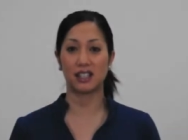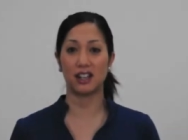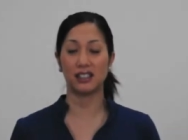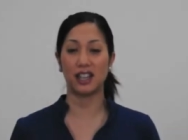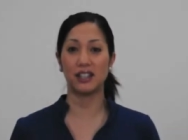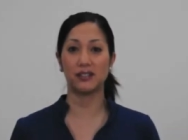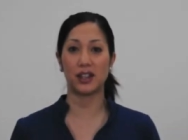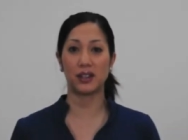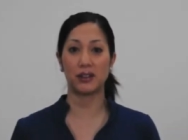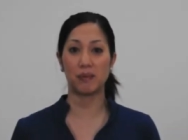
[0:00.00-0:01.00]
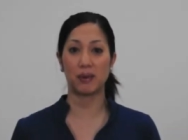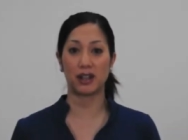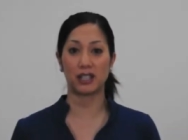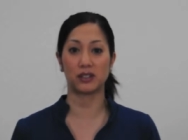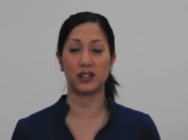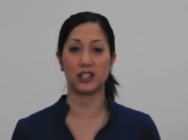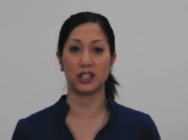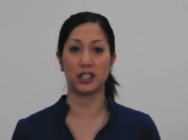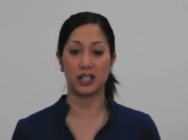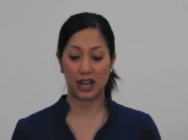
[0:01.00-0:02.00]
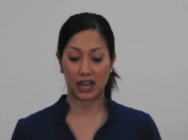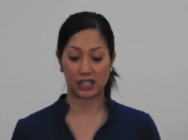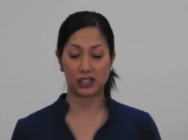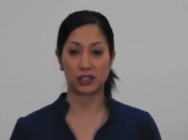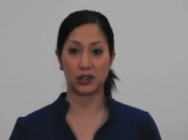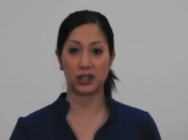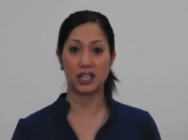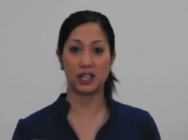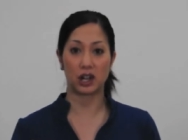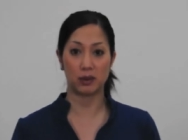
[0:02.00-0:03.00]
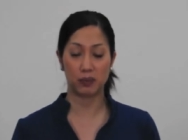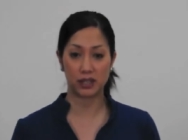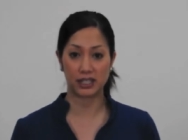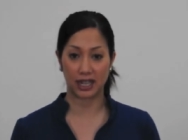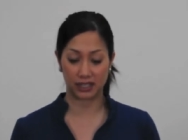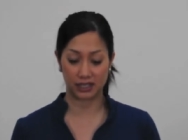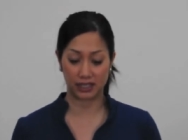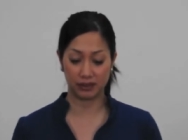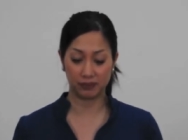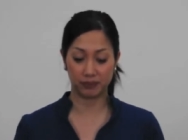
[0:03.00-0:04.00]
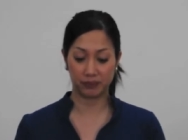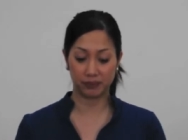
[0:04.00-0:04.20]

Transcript: Our line of leatherette products feature a sturdy cardboard skeleton,